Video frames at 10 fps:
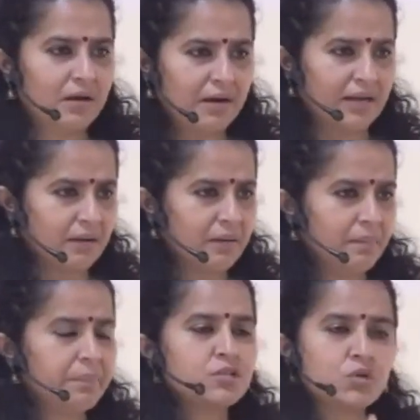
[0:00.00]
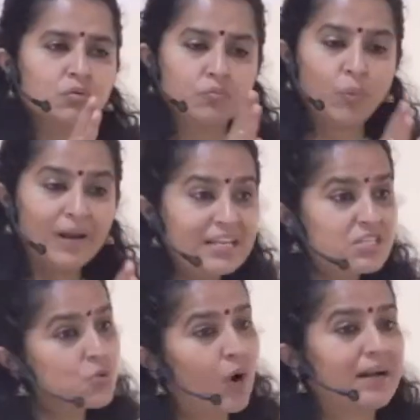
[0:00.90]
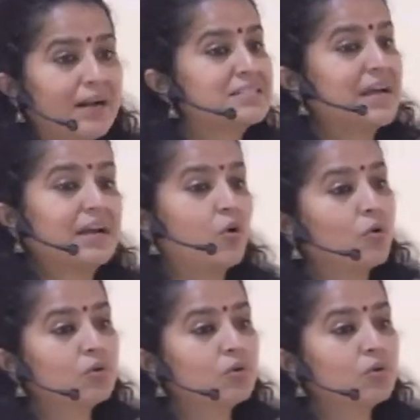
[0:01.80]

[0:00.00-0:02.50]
Right. So one needs to understand